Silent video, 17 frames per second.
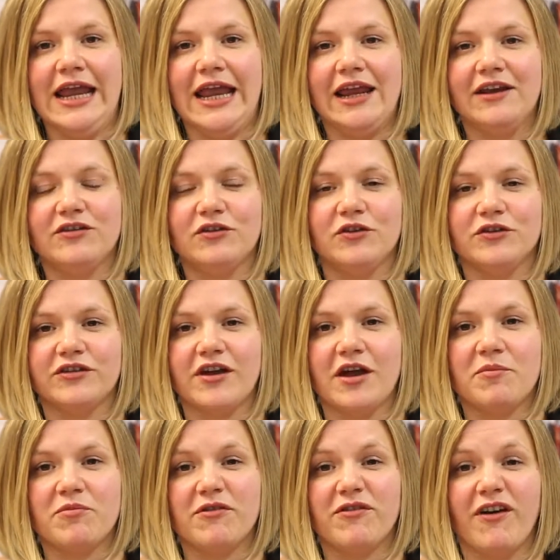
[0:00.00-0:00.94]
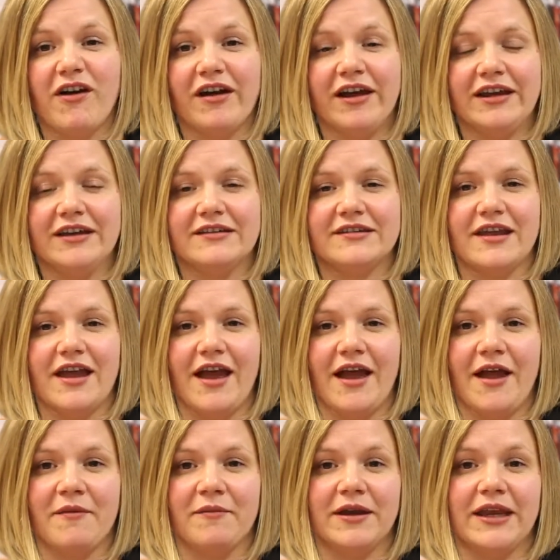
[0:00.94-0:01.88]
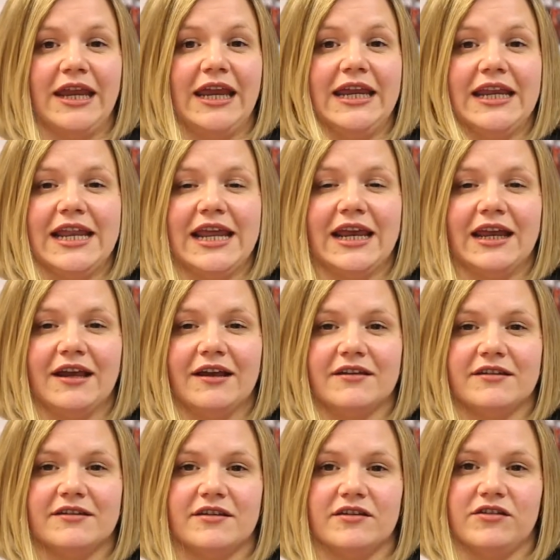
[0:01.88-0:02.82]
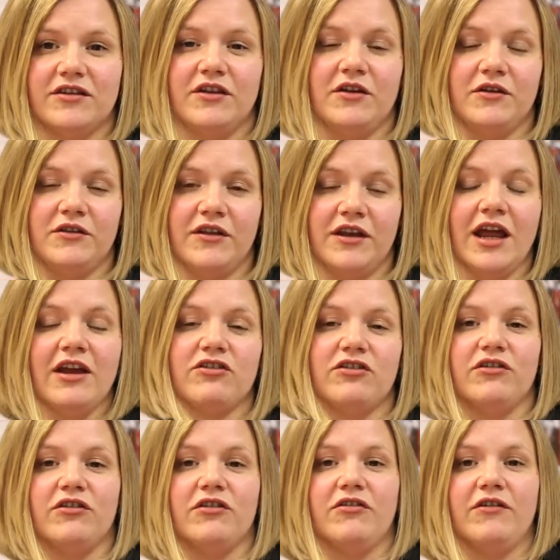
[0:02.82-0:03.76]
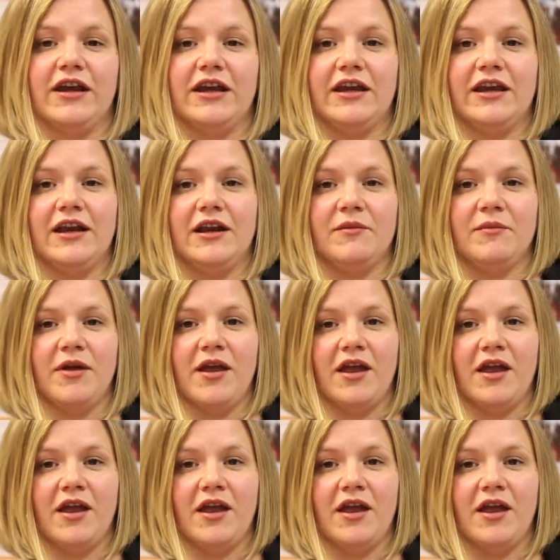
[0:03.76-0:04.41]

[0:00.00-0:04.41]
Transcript: It also provides key links to the national curriculum